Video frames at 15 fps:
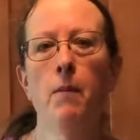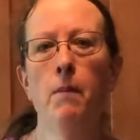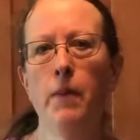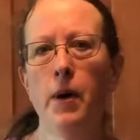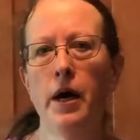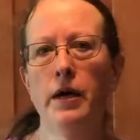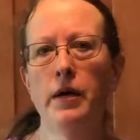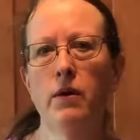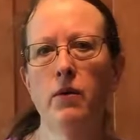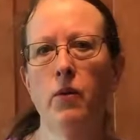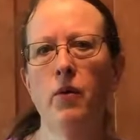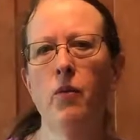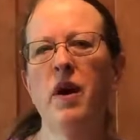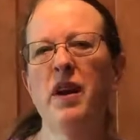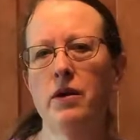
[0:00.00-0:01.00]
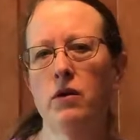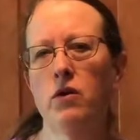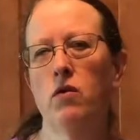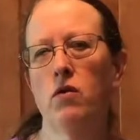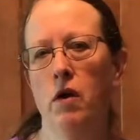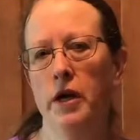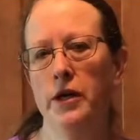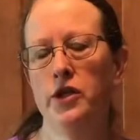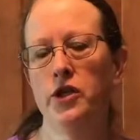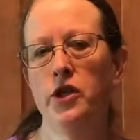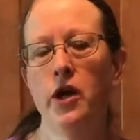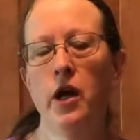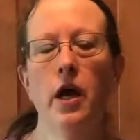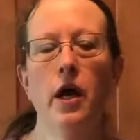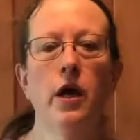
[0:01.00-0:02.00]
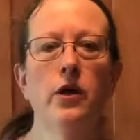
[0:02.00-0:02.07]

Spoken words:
but we want crunch.